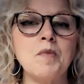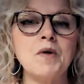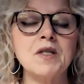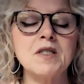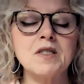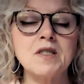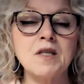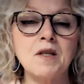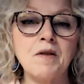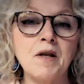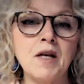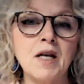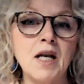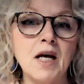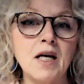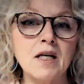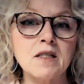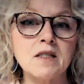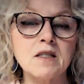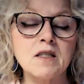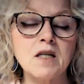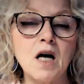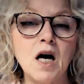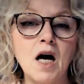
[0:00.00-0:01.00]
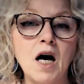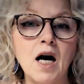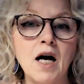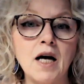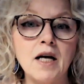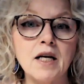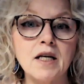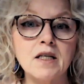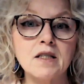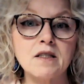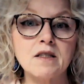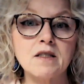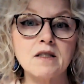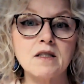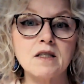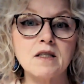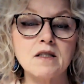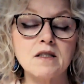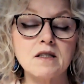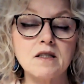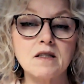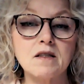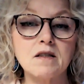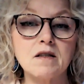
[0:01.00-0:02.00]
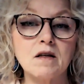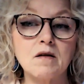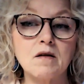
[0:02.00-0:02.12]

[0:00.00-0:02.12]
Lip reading: into the next highest